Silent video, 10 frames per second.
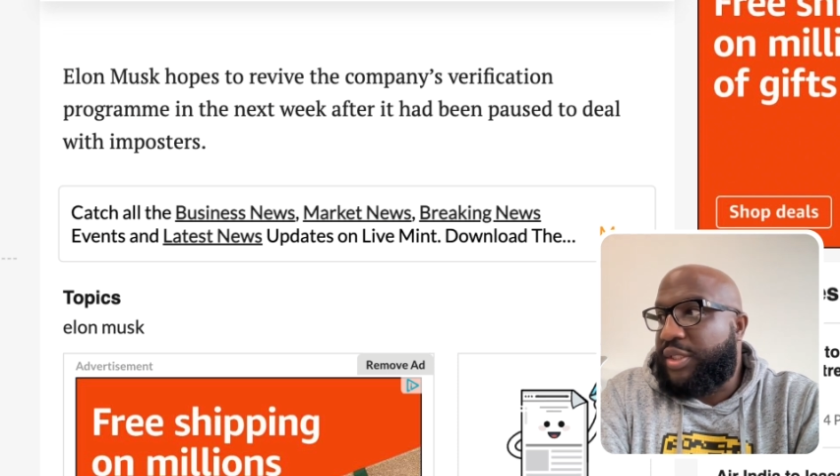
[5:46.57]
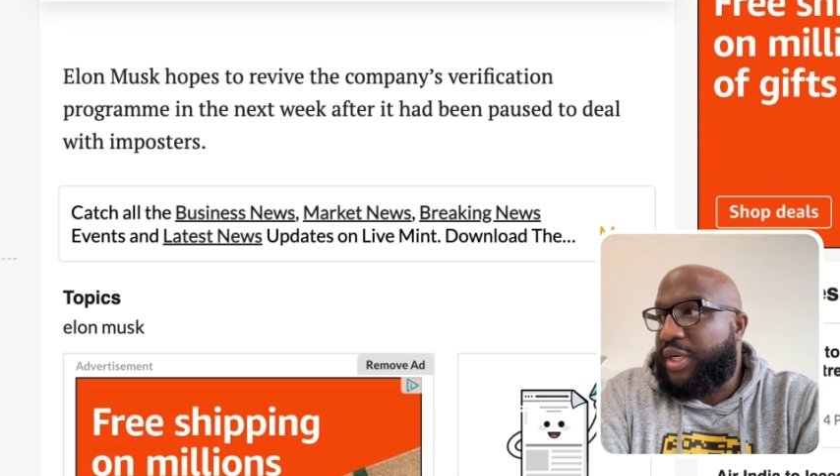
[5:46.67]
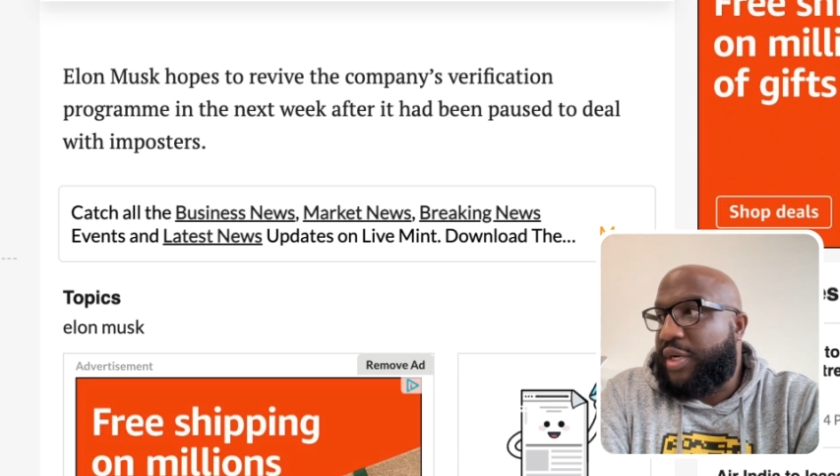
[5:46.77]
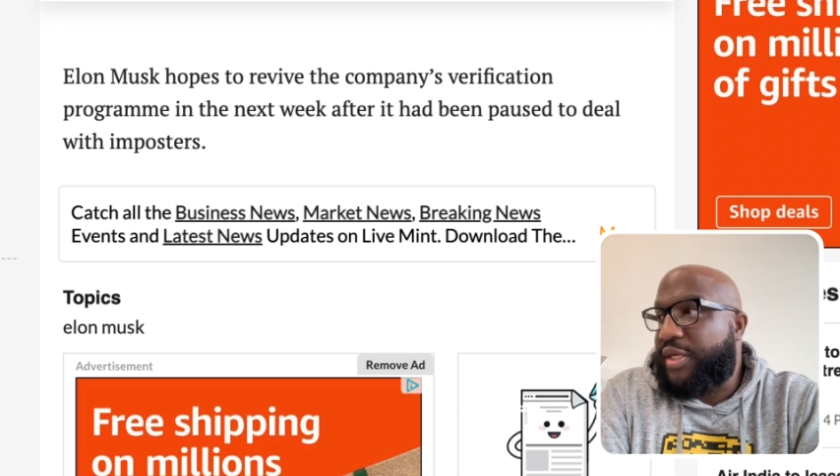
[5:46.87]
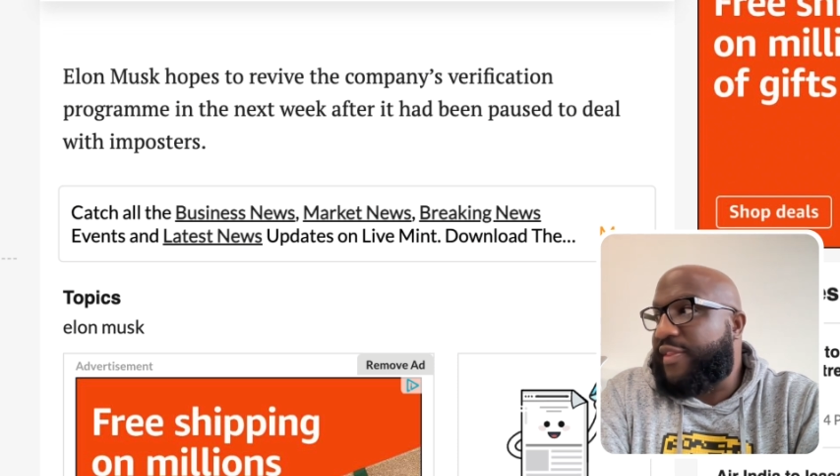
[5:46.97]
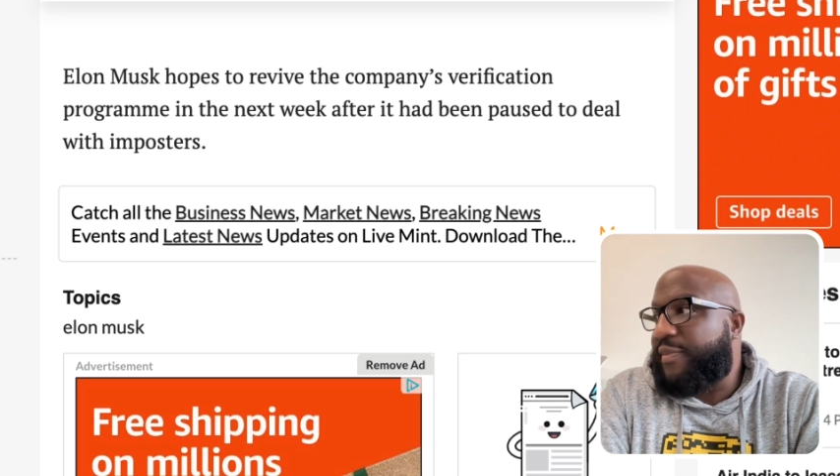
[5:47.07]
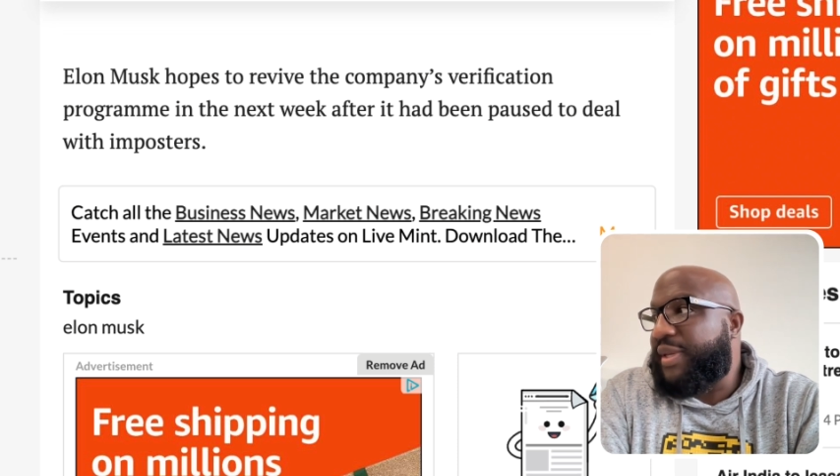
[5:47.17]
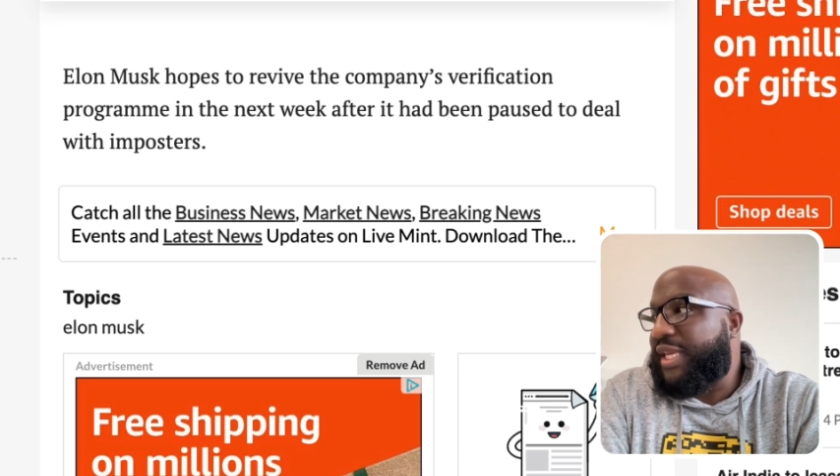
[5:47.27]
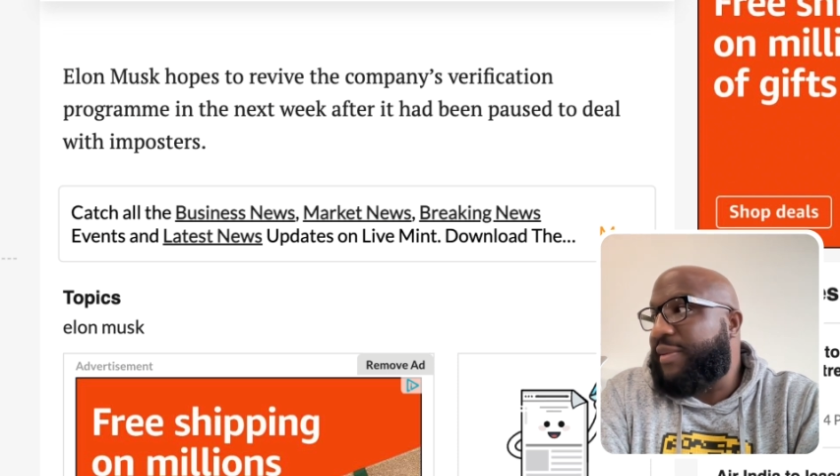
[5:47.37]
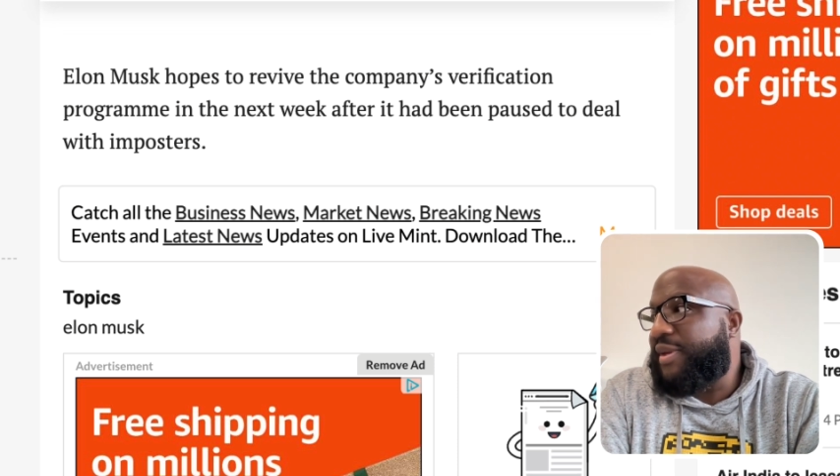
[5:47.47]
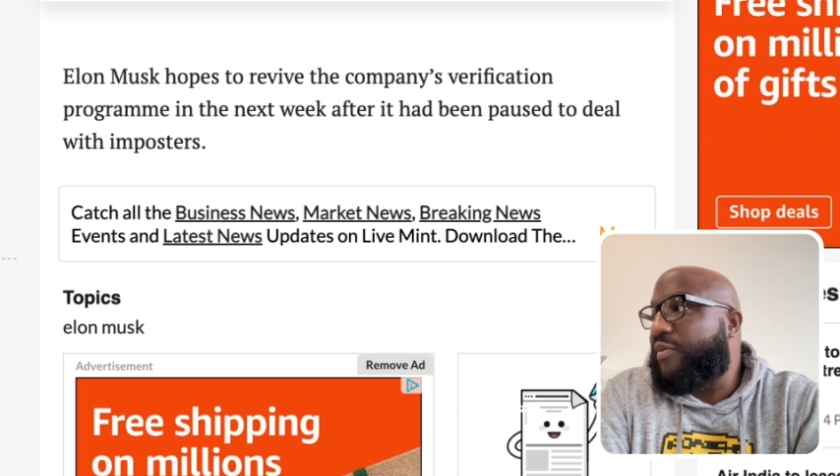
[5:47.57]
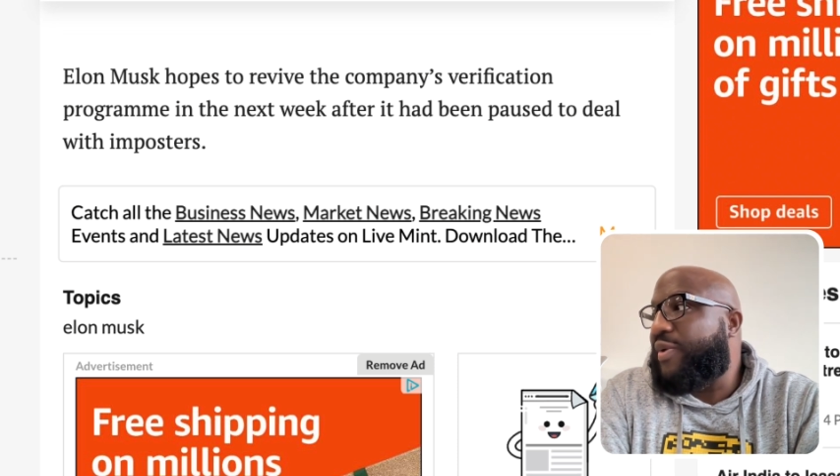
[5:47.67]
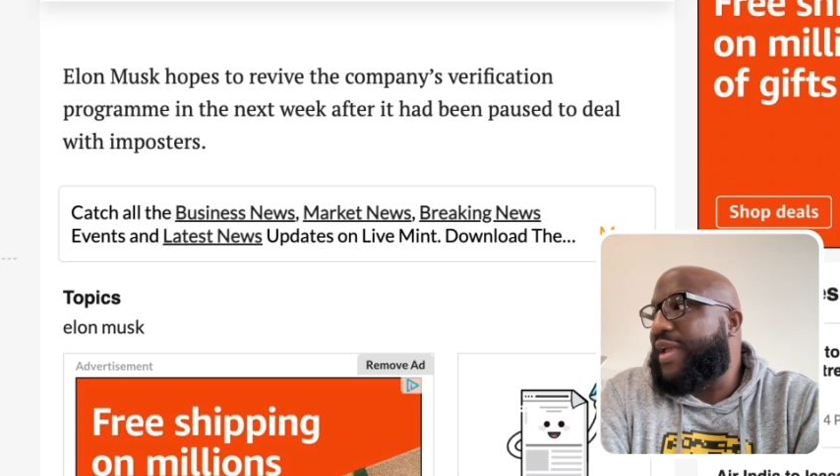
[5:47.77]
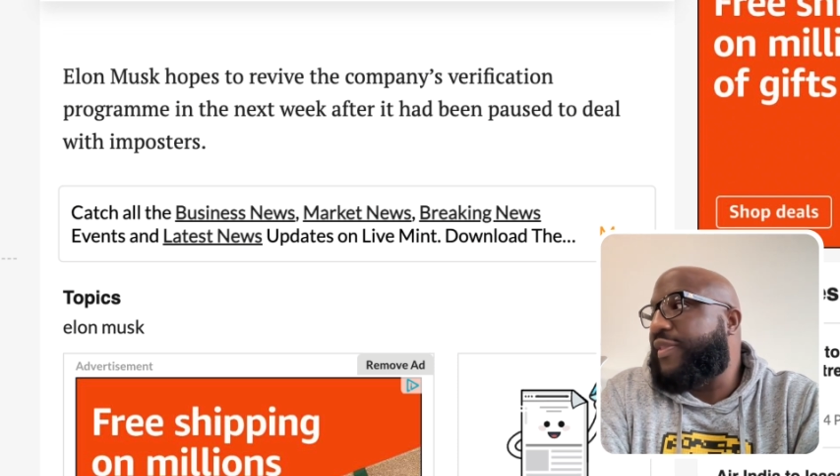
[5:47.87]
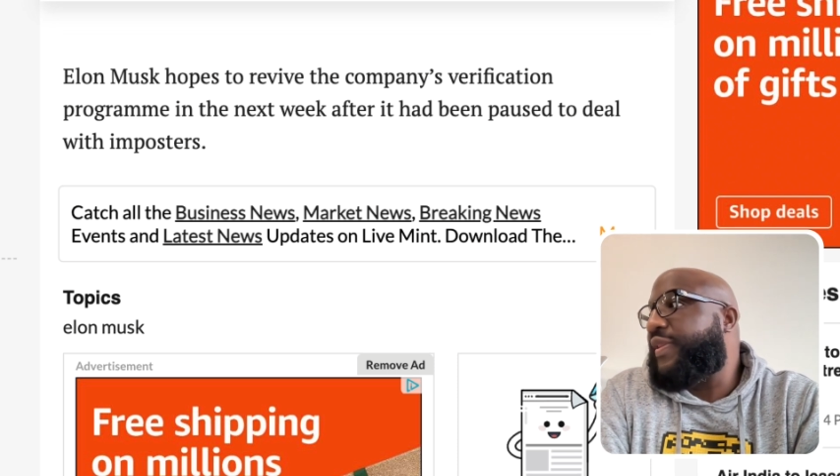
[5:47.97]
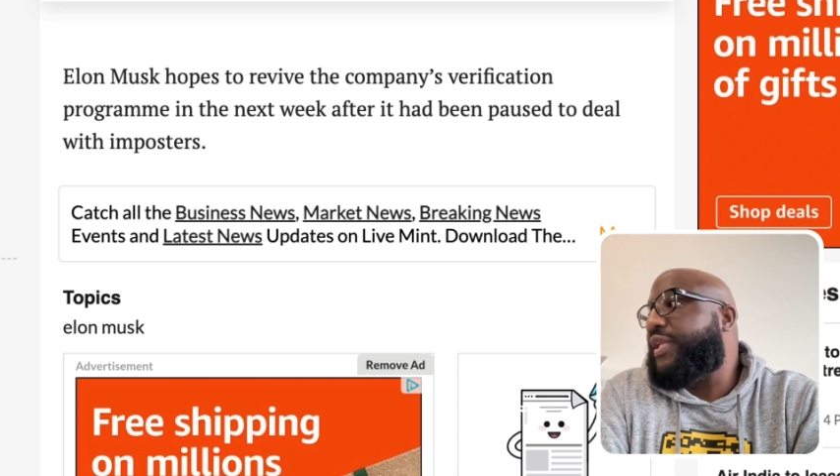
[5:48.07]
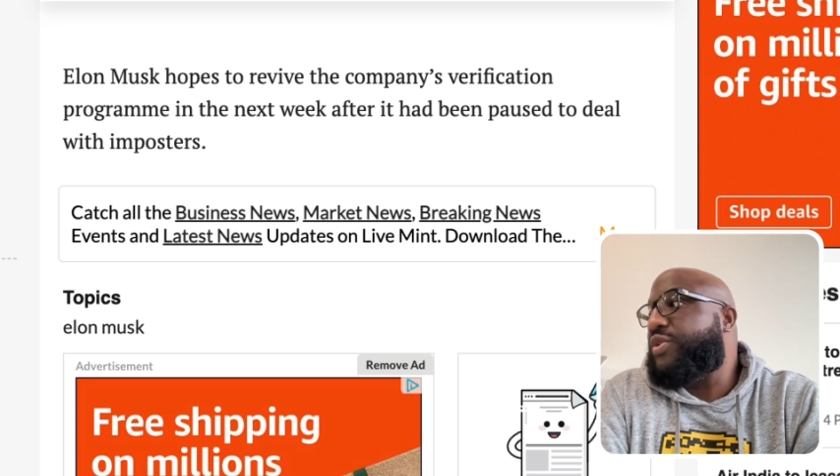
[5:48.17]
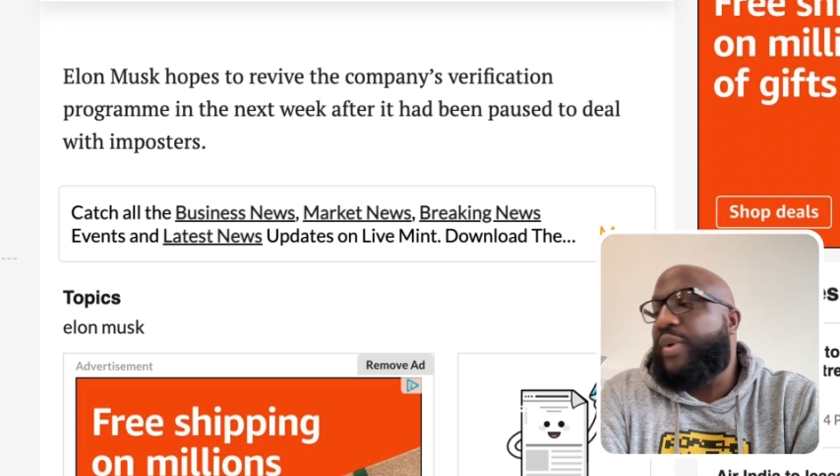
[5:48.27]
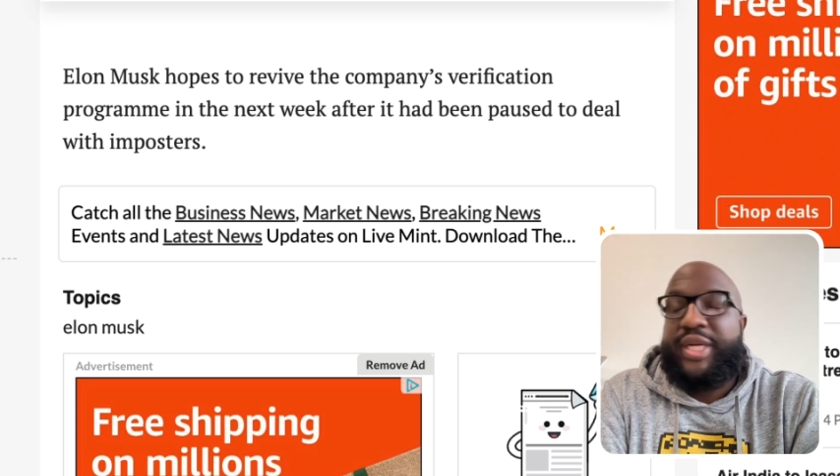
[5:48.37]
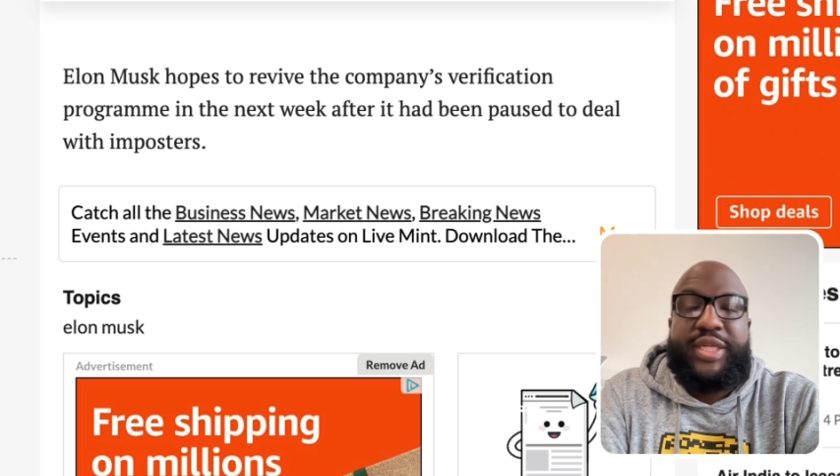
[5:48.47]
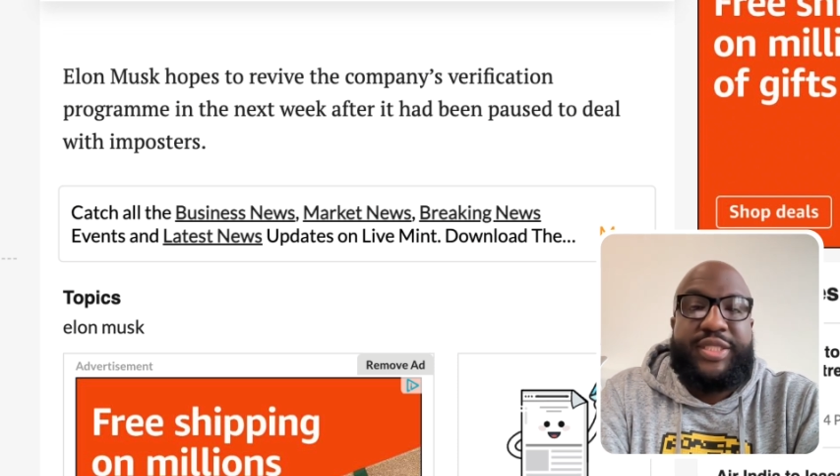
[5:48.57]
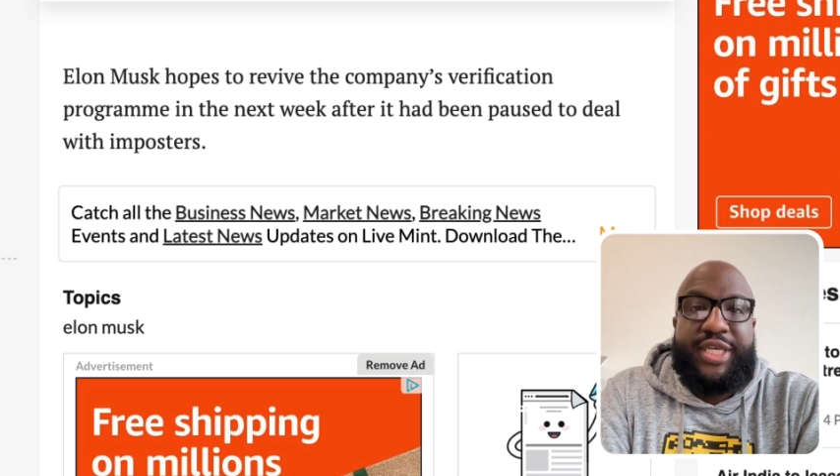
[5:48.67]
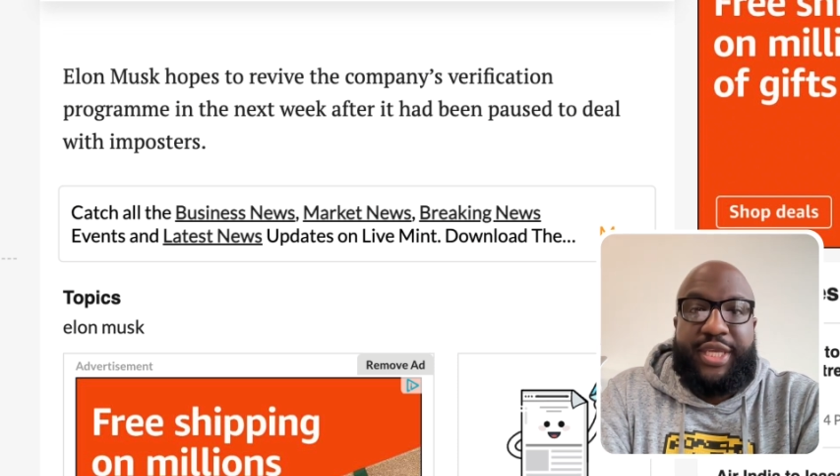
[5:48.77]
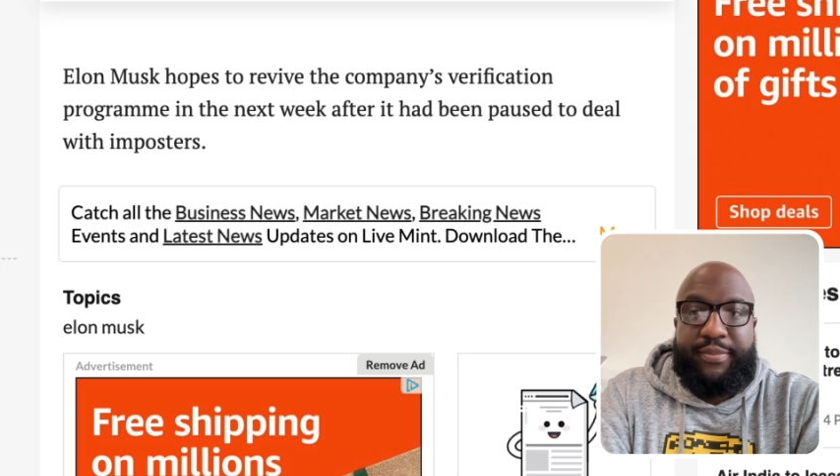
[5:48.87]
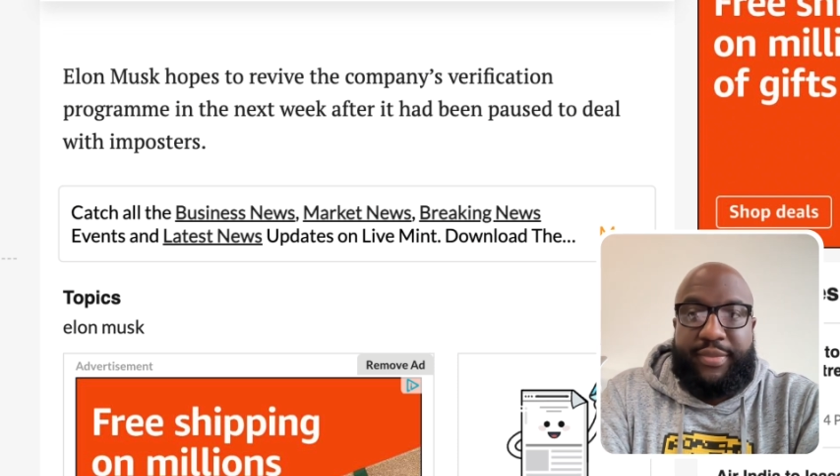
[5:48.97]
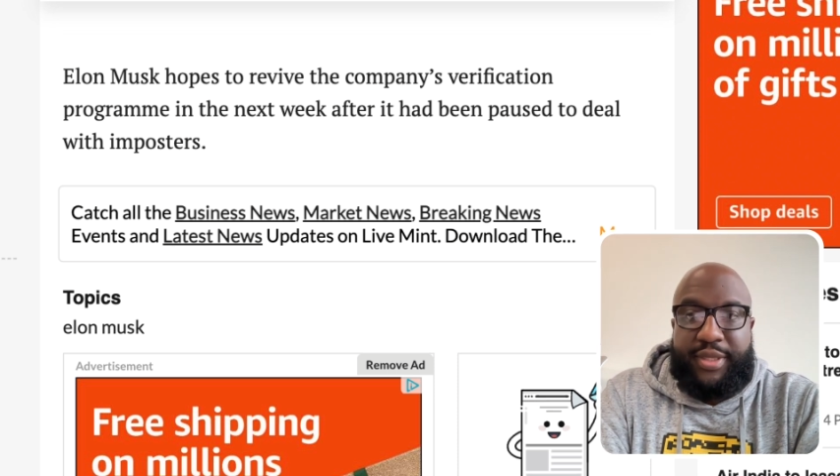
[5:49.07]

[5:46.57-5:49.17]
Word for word: another behemoth rather than joining a team?